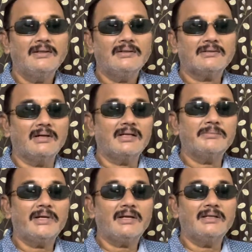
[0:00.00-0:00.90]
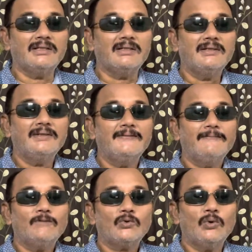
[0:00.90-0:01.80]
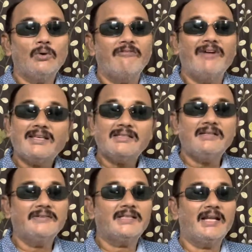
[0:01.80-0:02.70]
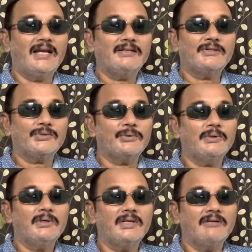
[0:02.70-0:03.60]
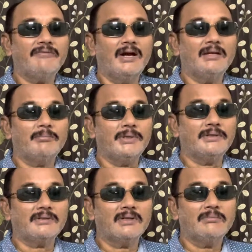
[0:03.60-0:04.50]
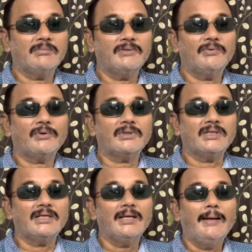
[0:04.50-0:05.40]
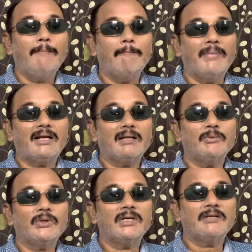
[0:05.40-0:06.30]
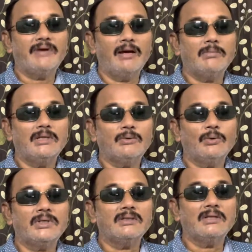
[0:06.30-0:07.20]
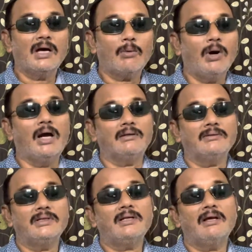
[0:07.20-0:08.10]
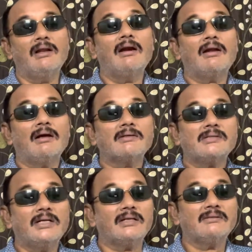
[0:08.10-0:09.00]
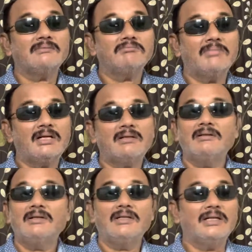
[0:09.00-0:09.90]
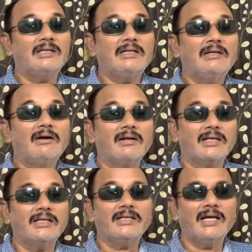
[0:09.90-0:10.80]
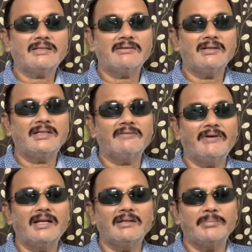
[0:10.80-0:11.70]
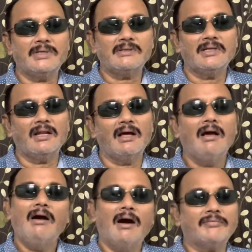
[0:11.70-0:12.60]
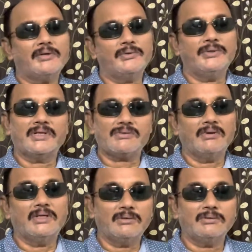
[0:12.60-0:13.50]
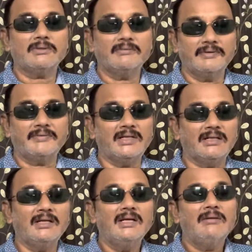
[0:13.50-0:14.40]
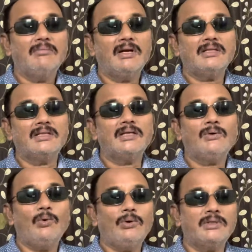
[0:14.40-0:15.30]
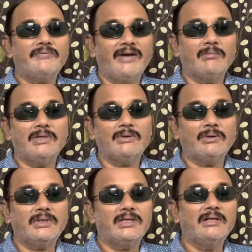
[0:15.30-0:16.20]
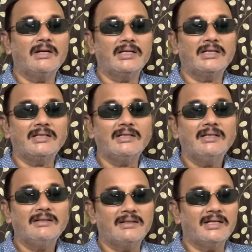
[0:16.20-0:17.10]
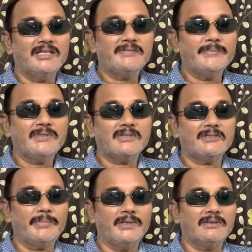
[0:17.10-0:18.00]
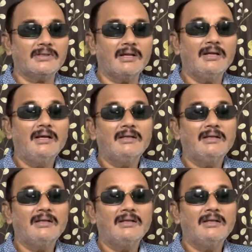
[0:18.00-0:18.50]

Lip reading: So ultimately, so vexed with her attitude, he filed a petition before the matrimony, that family court in Dharwad in Karnataka state. But it did not agree. Actually, he filed the petition after 2 years only, 2015. But the court, family court did not agree. They dismissed the petition.